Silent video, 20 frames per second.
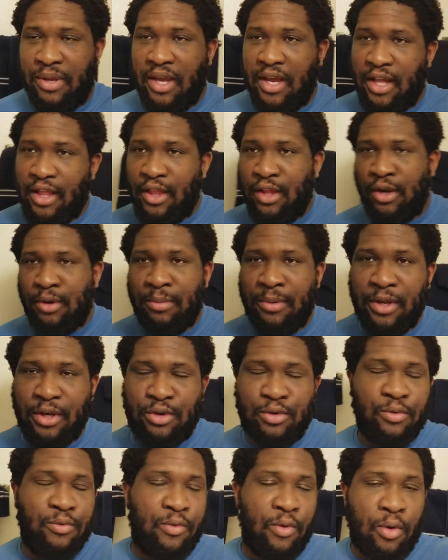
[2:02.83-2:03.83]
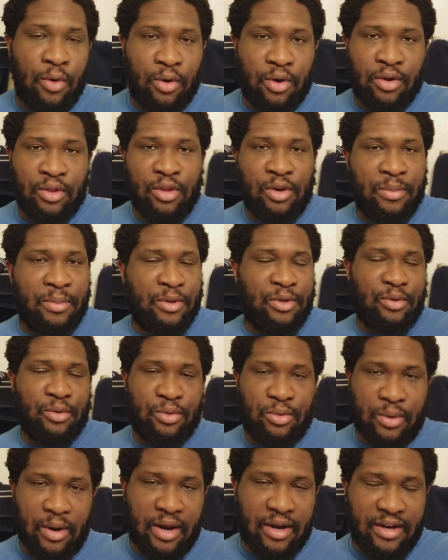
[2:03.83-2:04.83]
a little bit too vulgar, a little bit too
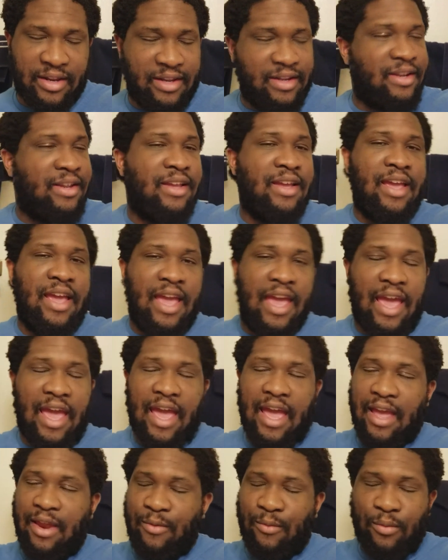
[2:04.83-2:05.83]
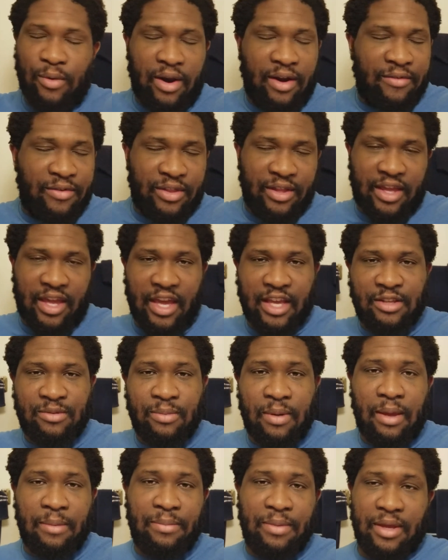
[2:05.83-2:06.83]
threatening, and whatever the case
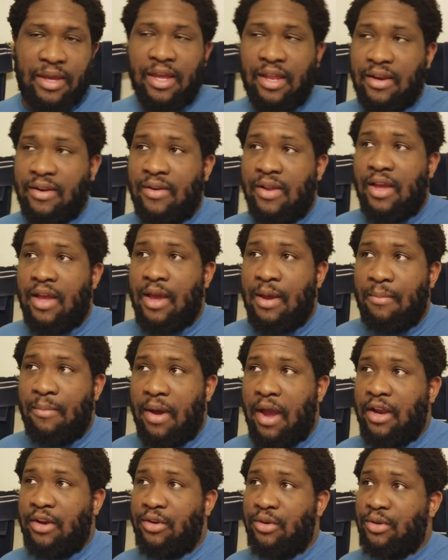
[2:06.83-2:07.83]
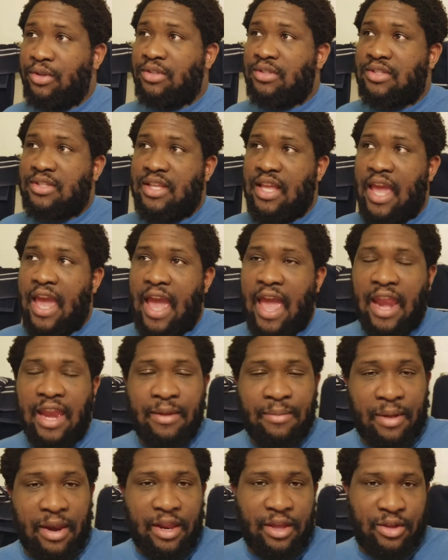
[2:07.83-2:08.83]
might be. And mind you,
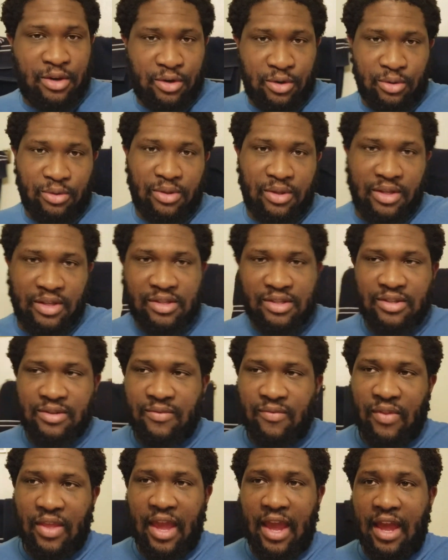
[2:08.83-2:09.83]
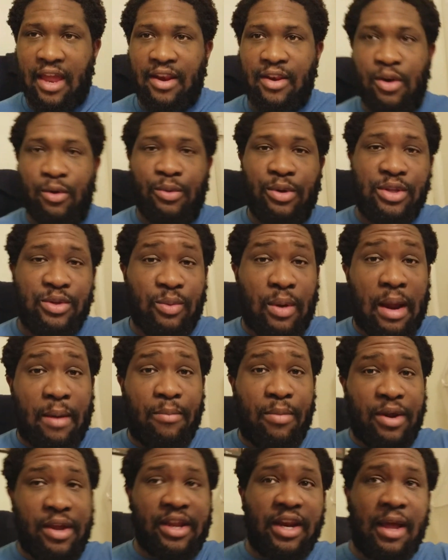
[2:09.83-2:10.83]
anybody can do this. And the reason why I
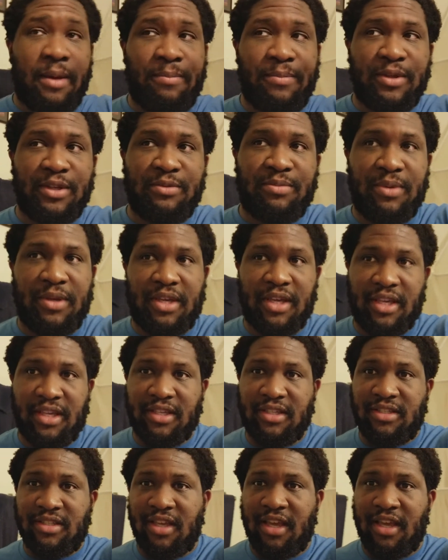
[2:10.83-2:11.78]
bring it up is because